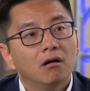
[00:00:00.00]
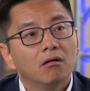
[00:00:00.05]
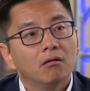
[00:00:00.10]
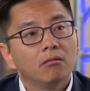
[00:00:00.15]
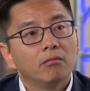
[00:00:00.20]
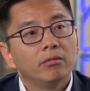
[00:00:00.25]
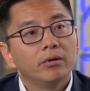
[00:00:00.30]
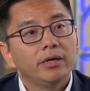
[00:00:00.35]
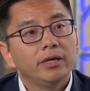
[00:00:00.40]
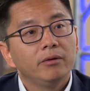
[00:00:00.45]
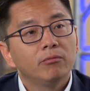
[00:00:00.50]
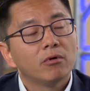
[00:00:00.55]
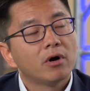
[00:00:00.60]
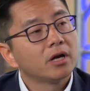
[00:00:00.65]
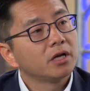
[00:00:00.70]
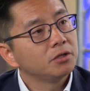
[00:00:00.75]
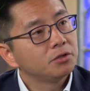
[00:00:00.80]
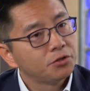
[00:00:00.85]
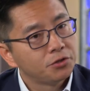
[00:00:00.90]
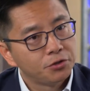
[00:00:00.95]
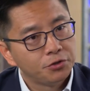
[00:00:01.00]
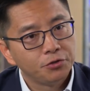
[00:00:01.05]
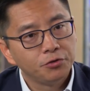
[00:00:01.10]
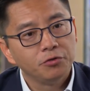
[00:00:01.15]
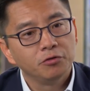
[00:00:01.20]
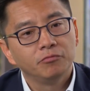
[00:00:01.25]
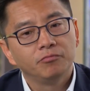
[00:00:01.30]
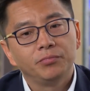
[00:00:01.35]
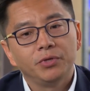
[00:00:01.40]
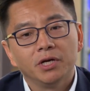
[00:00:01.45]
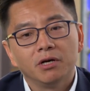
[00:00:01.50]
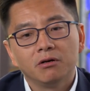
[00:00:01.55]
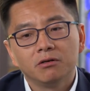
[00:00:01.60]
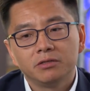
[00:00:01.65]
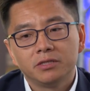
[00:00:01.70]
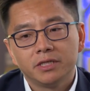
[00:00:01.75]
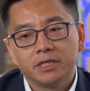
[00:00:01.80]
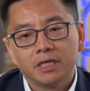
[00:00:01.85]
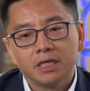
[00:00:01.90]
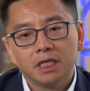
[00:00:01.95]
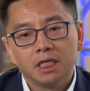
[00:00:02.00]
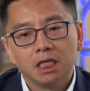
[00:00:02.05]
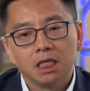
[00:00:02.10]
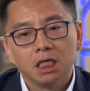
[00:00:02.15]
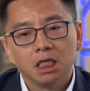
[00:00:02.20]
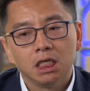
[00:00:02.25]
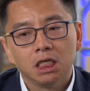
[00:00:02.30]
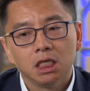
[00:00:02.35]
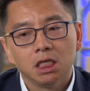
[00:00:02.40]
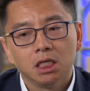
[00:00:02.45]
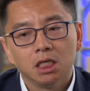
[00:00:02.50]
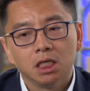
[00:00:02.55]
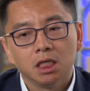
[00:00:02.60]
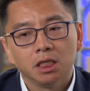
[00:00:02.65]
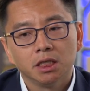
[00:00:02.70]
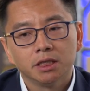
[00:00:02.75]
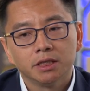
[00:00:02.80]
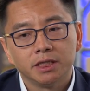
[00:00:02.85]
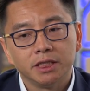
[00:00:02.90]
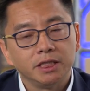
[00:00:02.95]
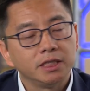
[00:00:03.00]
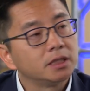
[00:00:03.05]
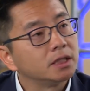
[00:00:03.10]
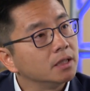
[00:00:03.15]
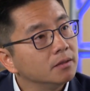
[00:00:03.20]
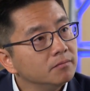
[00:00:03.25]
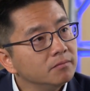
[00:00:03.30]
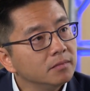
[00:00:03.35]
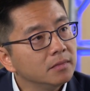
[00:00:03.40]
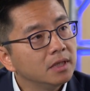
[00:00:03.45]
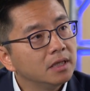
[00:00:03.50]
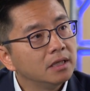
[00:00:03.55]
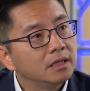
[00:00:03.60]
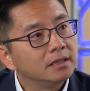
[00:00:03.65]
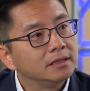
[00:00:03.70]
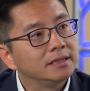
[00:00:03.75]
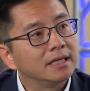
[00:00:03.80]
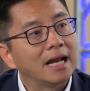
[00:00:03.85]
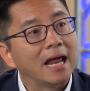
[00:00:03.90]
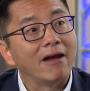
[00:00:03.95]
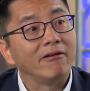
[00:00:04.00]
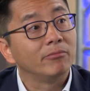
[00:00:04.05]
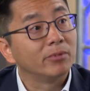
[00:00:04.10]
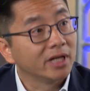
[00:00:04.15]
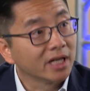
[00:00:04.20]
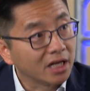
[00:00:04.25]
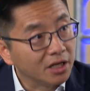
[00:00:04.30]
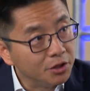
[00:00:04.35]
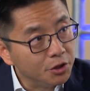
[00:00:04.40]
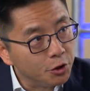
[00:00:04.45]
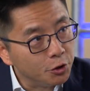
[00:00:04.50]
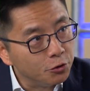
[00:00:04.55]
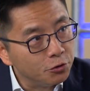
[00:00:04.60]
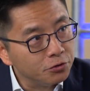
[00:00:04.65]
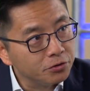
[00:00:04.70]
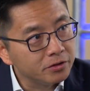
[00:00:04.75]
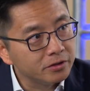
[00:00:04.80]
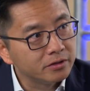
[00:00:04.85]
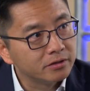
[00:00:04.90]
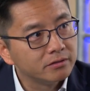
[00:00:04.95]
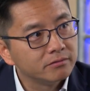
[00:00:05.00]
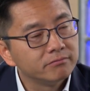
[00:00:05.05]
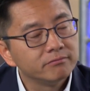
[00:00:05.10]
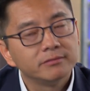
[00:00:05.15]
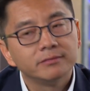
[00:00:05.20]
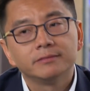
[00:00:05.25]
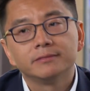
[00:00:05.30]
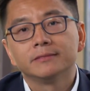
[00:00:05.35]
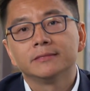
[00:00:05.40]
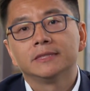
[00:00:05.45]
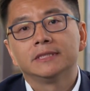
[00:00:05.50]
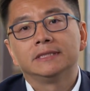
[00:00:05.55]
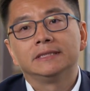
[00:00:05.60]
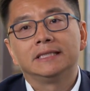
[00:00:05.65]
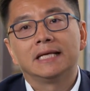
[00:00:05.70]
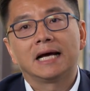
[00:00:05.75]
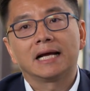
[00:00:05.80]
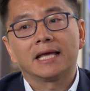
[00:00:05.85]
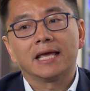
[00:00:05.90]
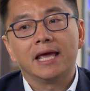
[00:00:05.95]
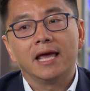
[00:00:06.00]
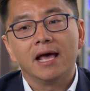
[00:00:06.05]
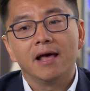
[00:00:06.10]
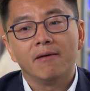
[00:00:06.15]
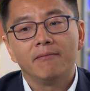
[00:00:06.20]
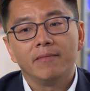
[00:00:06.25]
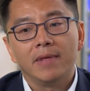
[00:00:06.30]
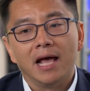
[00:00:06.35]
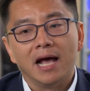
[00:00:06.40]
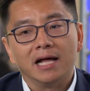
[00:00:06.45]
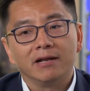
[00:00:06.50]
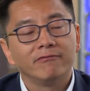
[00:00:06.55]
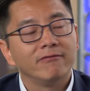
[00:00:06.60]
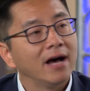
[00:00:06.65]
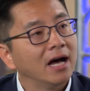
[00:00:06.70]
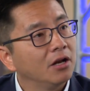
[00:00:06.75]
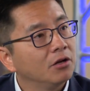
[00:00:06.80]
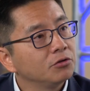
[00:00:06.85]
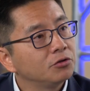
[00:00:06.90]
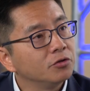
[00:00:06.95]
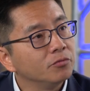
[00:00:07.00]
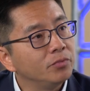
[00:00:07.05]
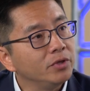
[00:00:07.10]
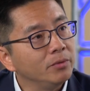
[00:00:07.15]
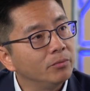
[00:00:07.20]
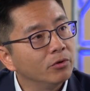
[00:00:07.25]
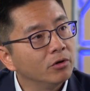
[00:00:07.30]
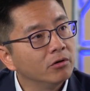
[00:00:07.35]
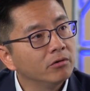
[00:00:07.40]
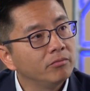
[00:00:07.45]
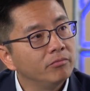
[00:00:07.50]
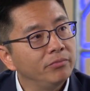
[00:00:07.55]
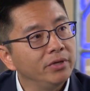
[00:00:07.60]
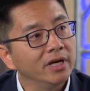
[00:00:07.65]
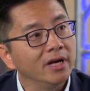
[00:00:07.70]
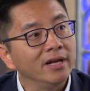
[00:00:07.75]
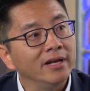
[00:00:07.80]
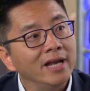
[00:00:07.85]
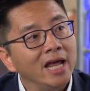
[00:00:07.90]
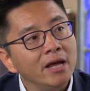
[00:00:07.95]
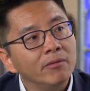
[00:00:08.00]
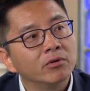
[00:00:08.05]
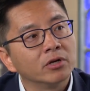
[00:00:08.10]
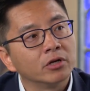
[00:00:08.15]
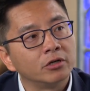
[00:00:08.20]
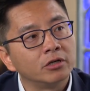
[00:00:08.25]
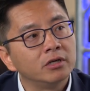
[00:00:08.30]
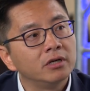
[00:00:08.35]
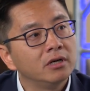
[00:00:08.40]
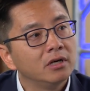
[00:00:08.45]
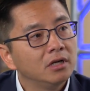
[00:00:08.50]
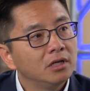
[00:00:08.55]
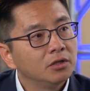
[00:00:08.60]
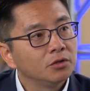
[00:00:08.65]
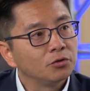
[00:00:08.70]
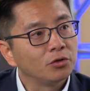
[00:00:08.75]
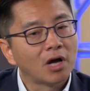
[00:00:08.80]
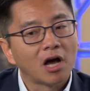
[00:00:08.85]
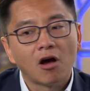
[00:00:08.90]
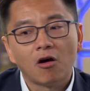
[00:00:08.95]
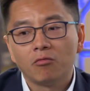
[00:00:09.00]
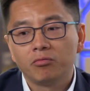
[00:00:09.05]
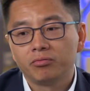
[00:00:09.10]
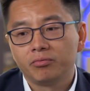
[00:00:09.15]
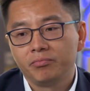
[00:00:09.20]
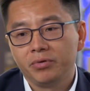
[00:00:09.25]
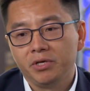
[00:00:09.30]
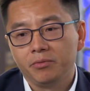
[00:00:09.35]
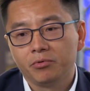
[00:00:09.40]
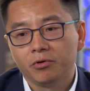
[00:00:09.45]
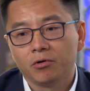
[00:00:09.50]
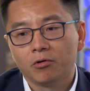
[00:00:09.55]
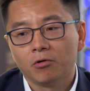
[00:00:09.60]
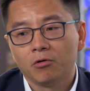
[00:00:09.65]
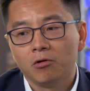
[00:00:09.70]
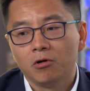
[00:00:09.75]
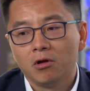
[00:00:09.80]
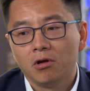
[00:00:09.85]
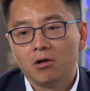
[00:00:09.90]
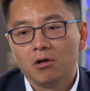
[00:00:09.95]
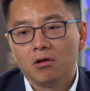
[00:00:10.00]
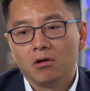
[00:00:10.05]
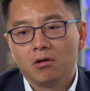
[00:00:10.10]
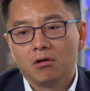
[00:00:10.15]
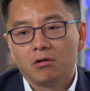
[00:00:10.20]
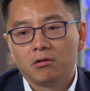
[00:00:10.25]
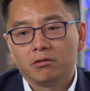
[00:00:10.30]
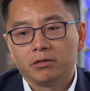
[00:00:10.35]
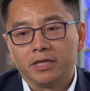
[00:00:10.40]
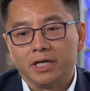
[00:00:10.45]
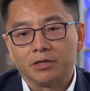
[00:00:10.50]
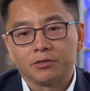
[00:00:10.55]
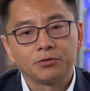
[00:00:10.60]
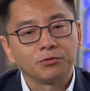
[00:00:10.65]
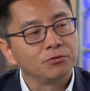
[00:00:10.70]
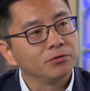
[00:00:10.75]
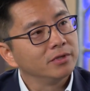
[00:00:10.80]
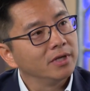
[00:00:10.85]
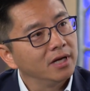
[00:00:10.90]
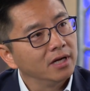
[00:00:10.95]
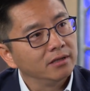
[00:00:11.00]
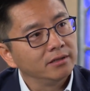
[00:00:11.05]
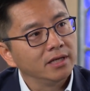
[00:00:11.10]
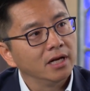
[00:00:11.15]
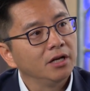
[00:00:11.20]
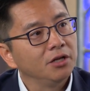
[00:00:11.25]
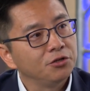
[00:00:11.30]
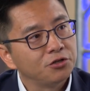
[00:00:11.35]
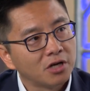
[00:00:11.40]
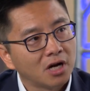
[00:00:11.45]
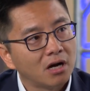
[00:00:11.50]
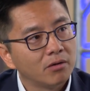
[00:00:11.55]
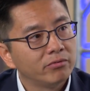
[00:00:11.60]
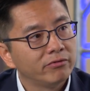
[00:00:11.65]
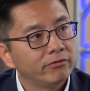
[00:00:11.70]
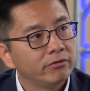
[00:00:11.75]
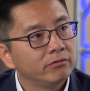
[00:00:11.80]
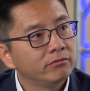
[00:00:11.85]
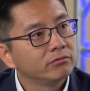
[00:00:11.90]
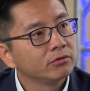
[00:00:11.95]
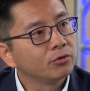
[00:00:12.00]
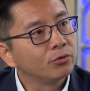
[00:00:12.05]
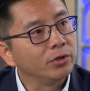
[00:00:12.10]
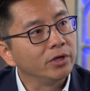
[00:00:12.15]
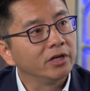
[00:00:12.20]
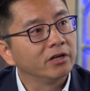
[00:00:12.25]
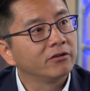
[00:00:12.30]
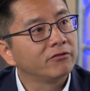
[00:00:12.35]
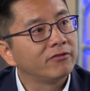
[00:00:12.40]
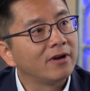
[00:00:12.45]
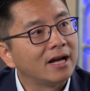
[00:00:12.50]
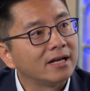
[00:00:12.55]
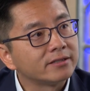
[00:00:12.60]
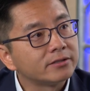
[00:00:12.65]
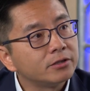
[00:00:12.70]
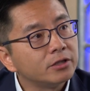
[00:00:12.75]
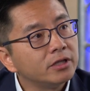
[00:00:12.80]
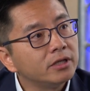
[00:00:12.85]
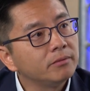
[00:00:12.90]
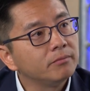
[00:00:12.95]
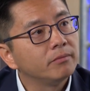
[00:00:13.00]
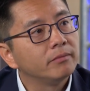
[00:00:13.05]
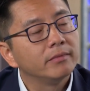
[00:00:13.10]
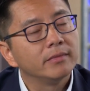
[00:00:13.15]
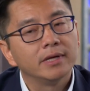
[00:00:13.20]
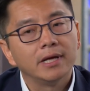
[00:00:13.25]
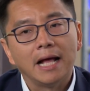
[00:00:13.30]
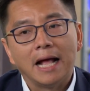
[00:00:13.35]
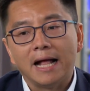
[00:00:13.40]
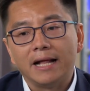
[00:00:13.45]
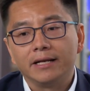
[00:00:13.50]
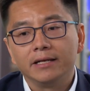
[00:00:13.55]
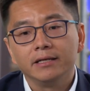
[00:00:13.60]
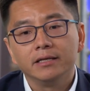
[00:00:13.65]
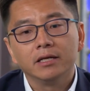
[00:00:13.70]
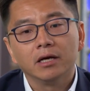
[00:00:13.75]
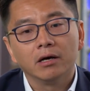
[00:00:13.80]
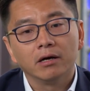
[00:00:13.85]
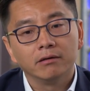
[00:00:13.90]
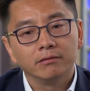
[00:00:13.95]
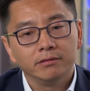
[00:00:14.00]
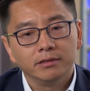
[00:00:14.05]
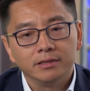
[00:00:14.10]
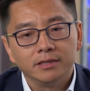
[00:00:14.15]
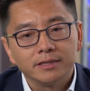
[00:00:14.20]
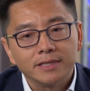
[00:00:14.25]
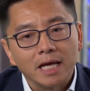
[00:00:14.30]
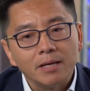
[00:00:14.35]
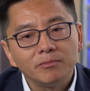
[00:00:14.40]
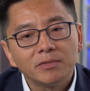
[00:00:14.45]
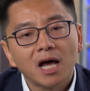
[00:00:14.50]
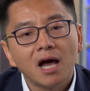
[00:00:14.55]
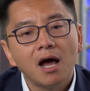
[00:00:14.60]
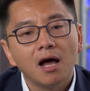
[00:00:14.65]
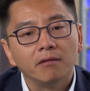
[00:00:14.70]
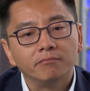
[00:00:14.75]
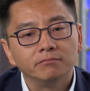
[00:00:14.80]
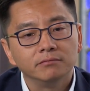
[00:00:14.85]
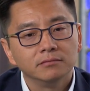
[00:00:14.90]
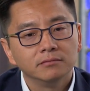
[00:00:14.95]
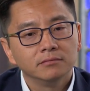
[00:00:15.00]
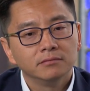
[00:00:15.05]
We wanted to build a system that everybody can use, that can add value to people, be an enabler to help people get through their daily job quicker, faster, and at the same time,